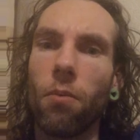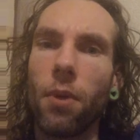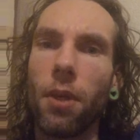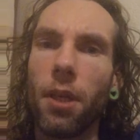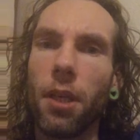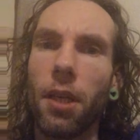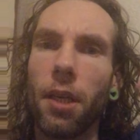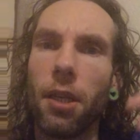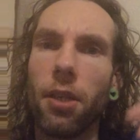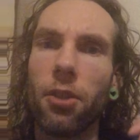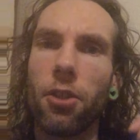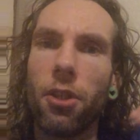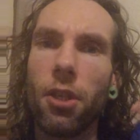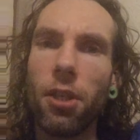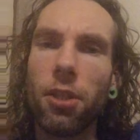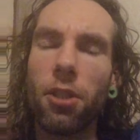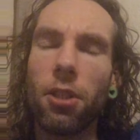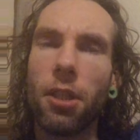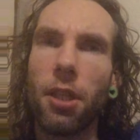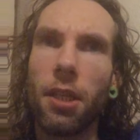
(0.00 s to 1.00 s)
When I
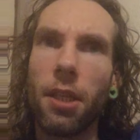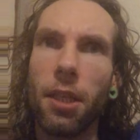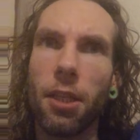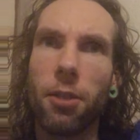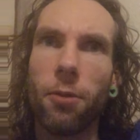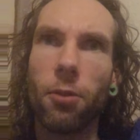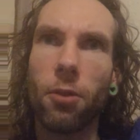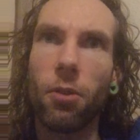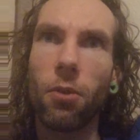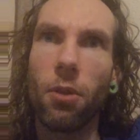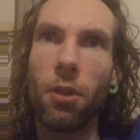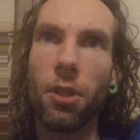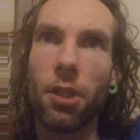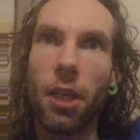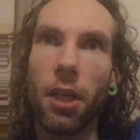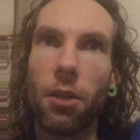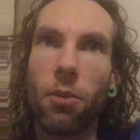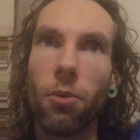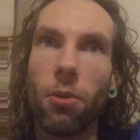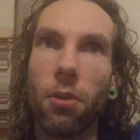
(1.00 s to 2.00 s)
adjusted it as good
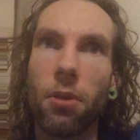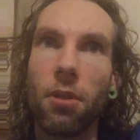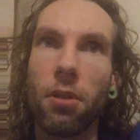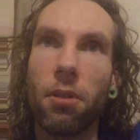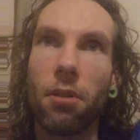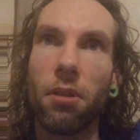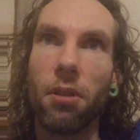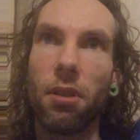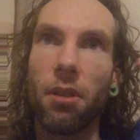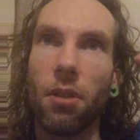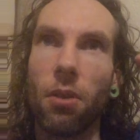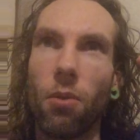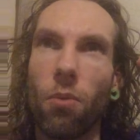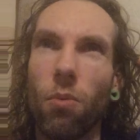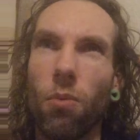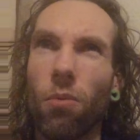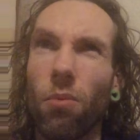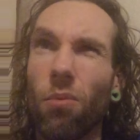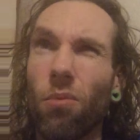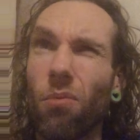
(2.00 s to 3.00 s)
as I could,
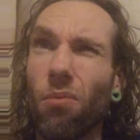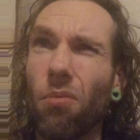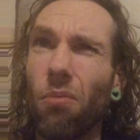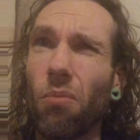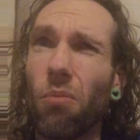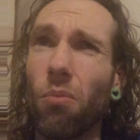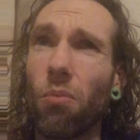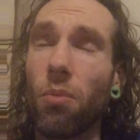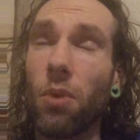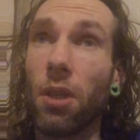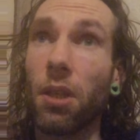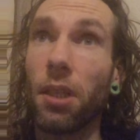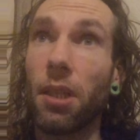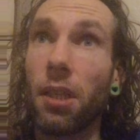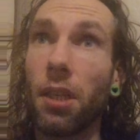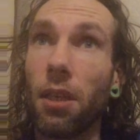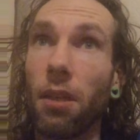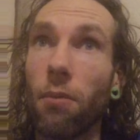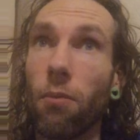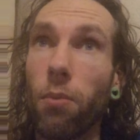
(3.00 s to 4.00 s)

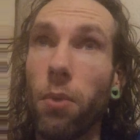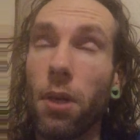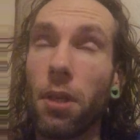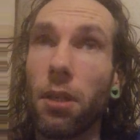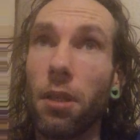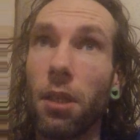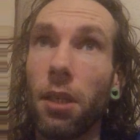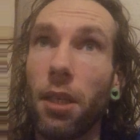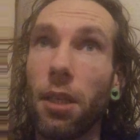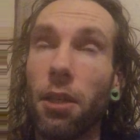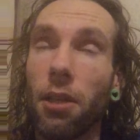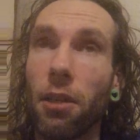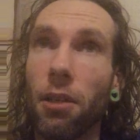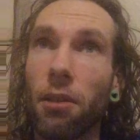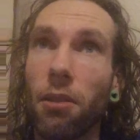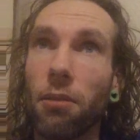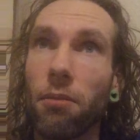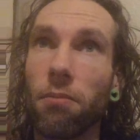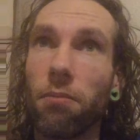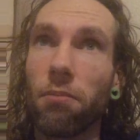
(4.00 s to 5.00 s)
1
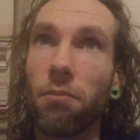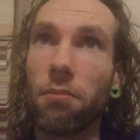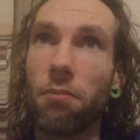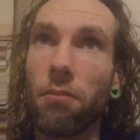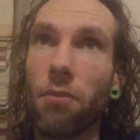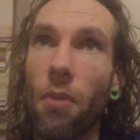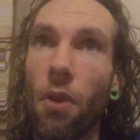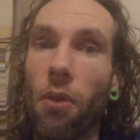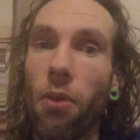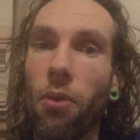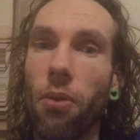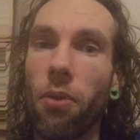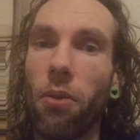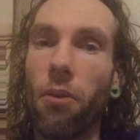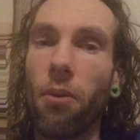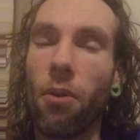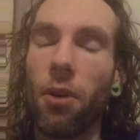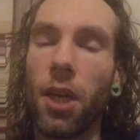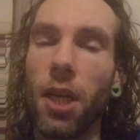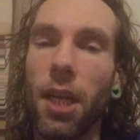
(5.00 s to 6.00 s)
liter
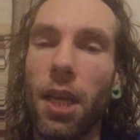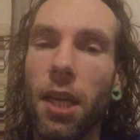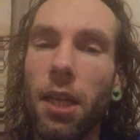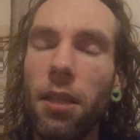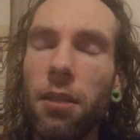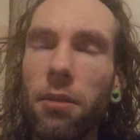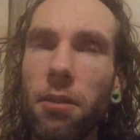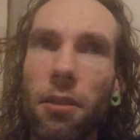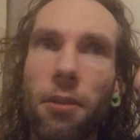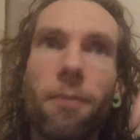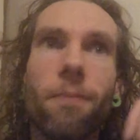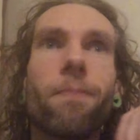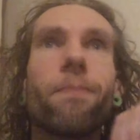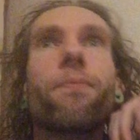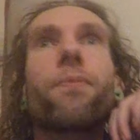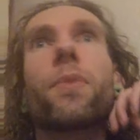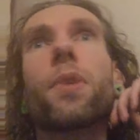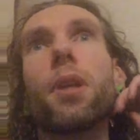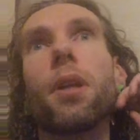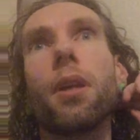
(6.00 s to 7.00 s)
38.
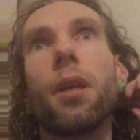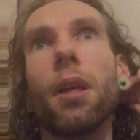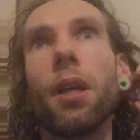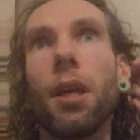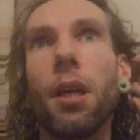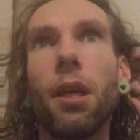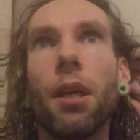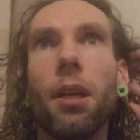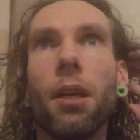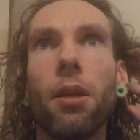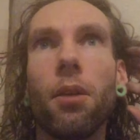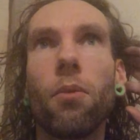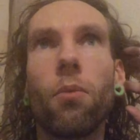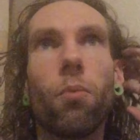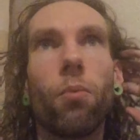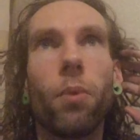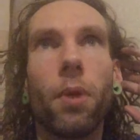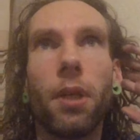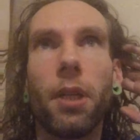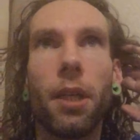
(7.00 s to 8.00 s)

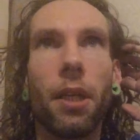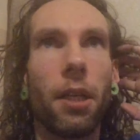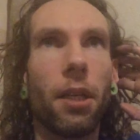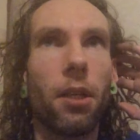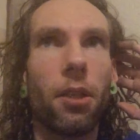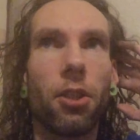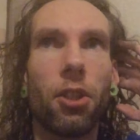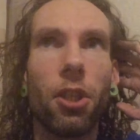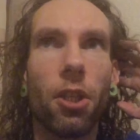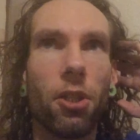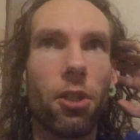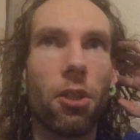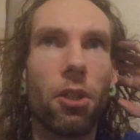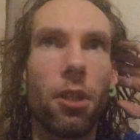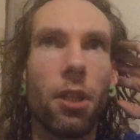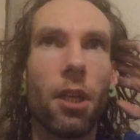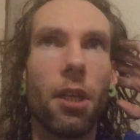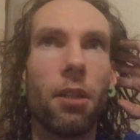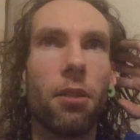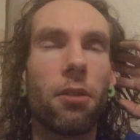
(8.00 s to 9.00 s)
And when I
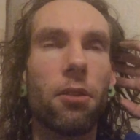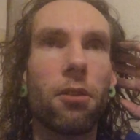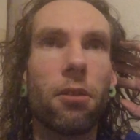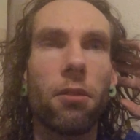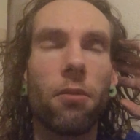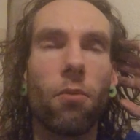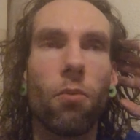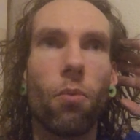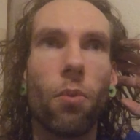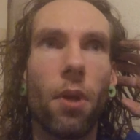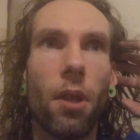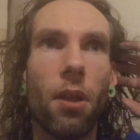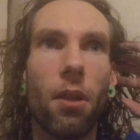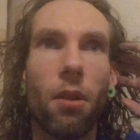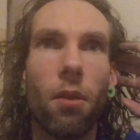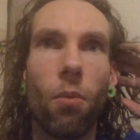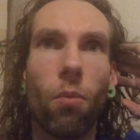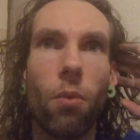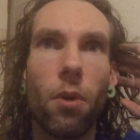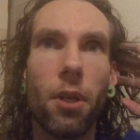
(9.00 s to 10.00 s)
adjusted it
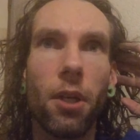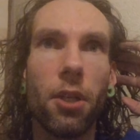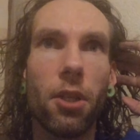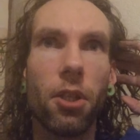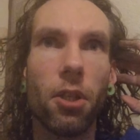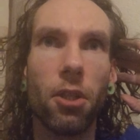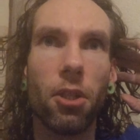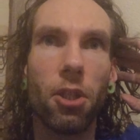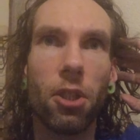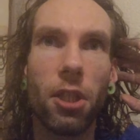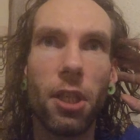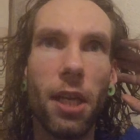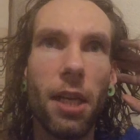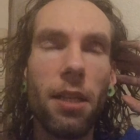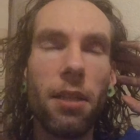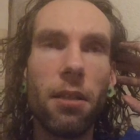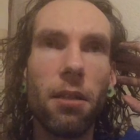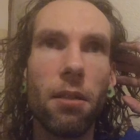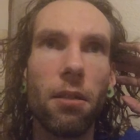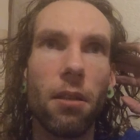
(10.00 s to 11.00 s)
with what I just
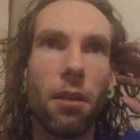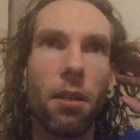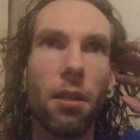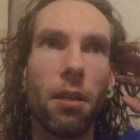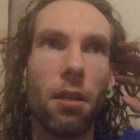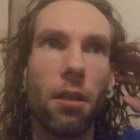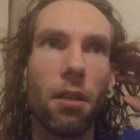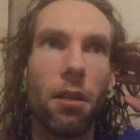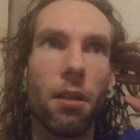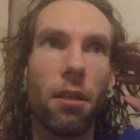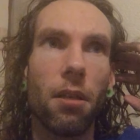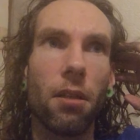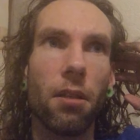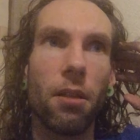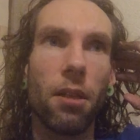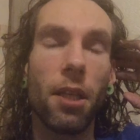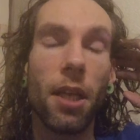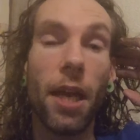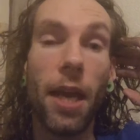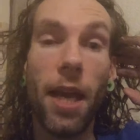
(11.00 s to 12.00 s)
said,
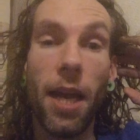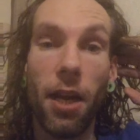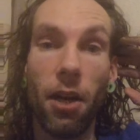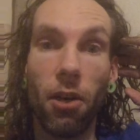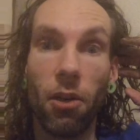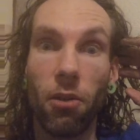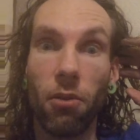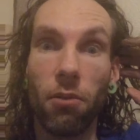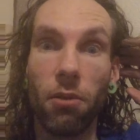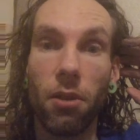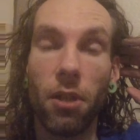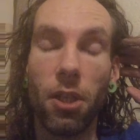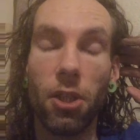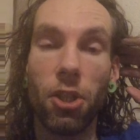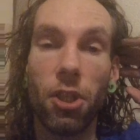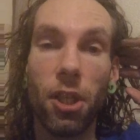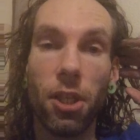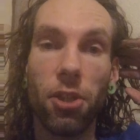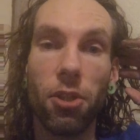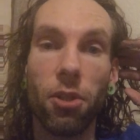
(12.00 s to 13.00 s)
the air
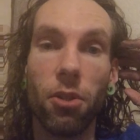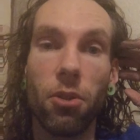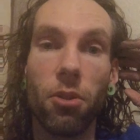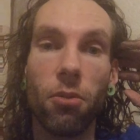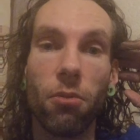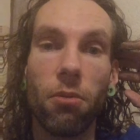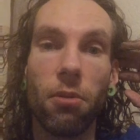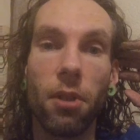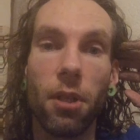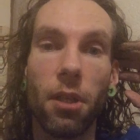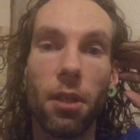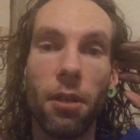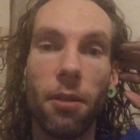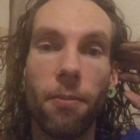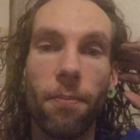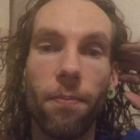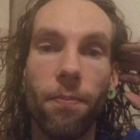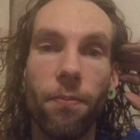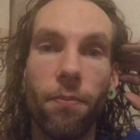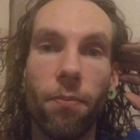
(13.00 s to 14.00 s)
adjusted to
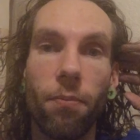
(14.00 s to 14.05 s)
the